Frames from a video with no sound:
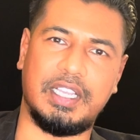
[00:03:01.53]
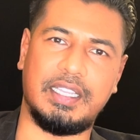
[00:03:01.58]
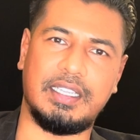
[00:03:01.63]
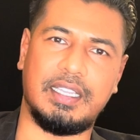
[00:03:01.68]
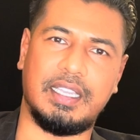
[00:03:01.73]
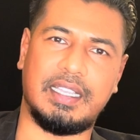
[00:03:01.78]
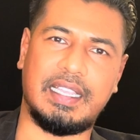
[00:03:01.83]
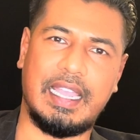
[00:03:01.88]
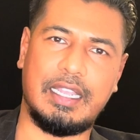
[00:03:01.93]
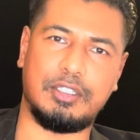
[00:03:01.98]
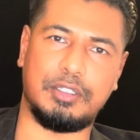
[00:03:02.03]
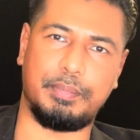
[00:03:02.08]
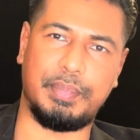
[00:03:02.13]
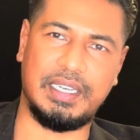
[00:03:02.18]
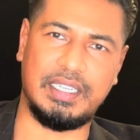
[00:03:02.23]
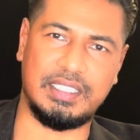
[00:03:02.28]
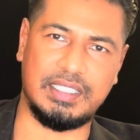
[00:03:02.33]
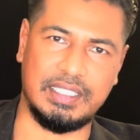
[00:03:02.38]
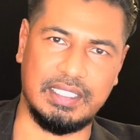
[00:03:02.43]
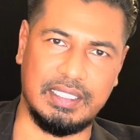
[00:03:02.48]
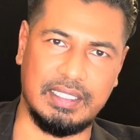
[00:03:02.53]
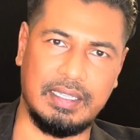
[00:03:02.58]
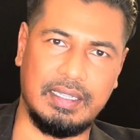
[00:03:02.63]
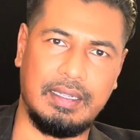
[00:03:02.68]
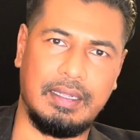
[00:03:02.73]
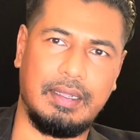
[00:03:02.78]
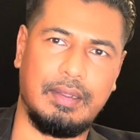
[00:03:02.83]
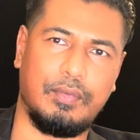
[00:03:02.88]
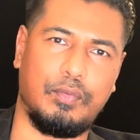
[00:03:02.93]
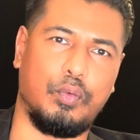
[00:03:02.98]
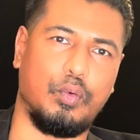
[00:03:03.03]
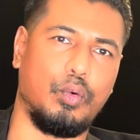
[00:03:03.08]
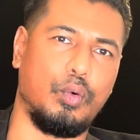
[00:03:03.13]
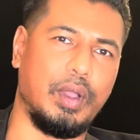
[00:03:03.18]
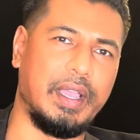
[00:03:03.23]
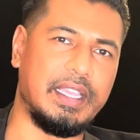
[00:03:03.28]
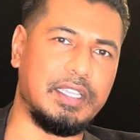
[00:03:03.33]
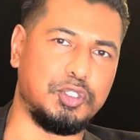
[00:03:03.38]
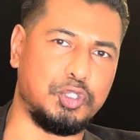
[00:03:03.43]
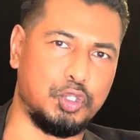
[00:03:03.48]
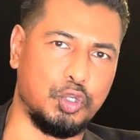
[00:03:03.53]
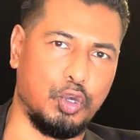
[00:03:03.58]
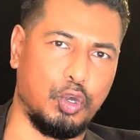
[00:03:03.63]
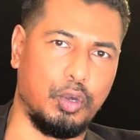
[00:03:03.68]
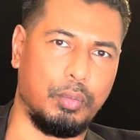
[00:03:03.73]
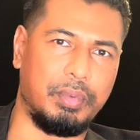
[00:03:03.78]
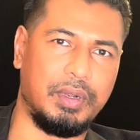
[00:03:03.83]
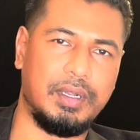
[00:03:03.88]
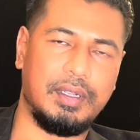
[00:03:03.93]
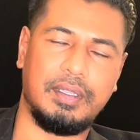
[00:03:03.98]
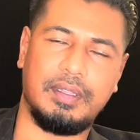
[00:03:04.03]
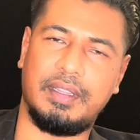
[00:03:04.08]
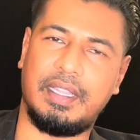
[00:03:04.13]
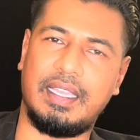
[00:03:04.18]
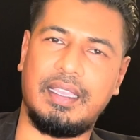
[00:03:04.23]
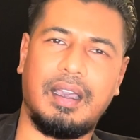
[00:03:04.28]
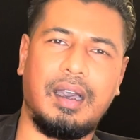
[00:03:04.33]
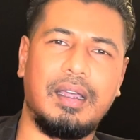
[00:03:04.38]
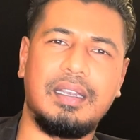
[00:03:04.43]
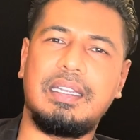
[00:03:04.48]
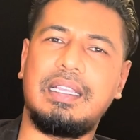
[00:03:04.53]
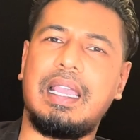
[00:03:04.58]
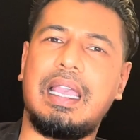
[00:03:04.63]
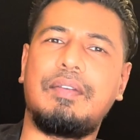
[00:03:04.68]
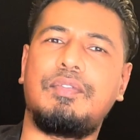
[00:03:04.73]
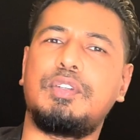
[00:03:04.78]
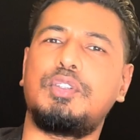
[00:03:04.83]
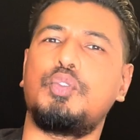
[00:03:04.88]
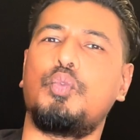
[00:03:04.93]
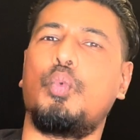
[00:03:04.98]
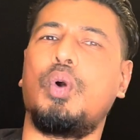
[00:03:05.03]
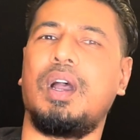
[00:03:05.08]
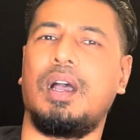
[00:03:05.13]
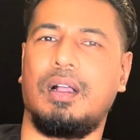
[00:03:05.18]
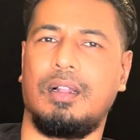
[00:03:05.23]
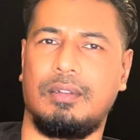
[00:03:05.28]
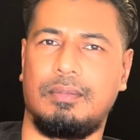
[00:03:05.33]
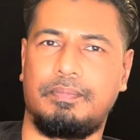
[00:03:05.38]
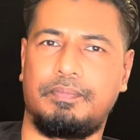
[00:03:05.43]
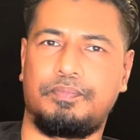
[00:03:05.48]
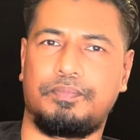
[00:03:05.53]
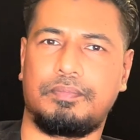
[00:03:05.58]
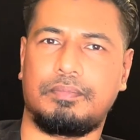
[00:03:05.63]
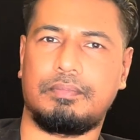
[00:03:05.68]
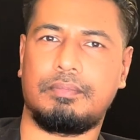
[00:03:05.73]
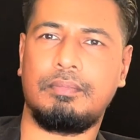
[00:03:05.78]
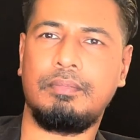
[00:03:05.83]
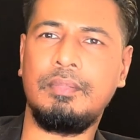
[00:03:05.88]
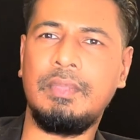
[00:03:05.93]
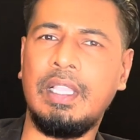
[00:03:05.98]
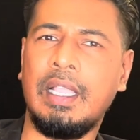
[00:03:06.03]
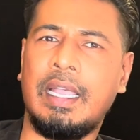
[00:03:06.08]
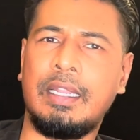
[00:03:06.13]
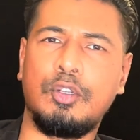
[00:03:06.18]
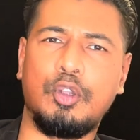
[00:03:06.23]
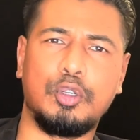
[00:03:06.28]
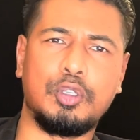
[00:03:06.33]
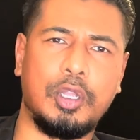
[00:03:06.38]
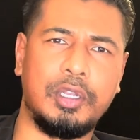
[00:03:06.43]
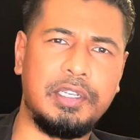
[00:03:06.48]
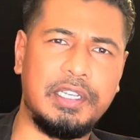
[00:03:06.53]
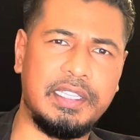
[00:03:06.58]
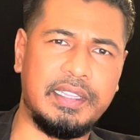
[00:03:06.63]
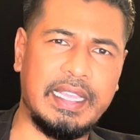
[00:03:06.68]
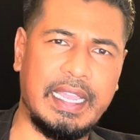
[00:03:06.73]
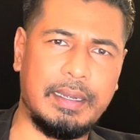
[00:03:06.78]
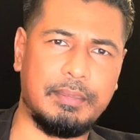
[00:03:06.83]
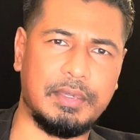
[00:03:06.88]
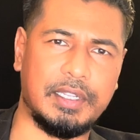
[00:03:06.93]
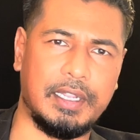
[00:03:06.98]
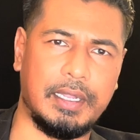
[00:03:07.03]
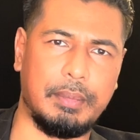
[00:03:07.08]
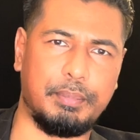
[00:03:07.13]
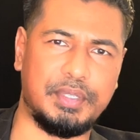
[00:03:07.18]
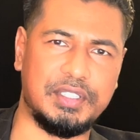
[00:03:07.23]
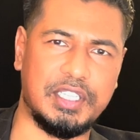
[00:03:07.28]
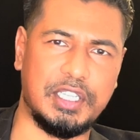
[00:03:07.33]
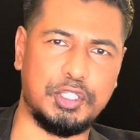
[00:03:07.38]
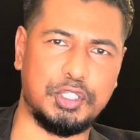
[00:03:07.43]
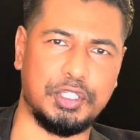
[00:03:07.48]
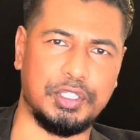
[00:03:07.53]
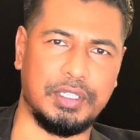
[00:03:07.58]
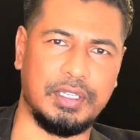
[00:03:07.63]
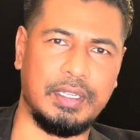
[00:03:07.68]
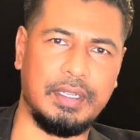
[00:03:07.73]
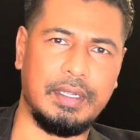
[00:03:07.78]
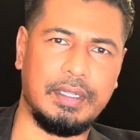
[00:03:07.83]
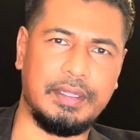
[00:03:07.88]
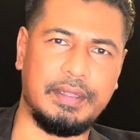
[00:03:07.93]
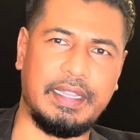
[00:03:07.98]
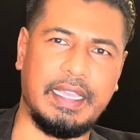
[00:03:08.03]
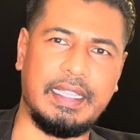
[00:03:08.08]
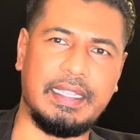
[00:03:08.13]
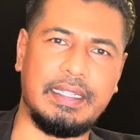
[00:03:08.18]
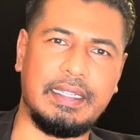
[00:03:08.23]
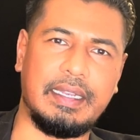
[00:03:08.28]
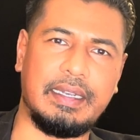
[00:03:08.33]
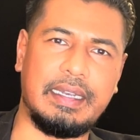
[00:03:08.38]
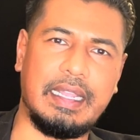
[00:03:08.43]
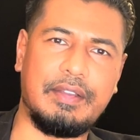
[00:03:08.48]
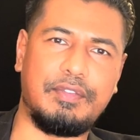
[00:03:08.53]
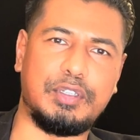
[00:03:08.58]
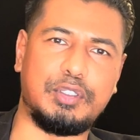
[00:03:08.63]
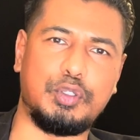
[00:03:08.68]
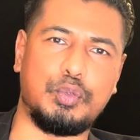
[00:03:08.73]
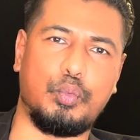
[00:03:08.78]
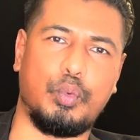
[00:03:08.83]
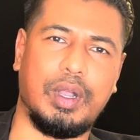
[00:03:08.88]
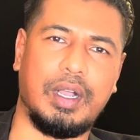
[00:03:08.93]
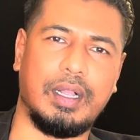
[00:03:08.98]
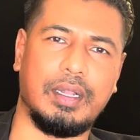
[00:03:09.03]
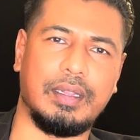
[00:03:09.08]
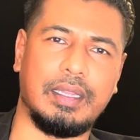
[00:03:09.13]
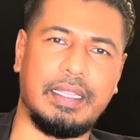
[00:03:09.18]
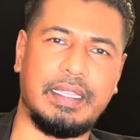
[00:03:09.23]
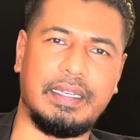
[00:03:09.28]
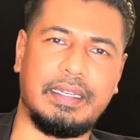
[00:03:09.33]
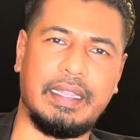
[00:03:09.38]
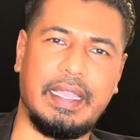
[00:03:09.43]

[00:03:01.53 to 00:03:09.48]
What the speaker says: to take accountability for a job, they hardly ever do well. And not only in that position, they never do well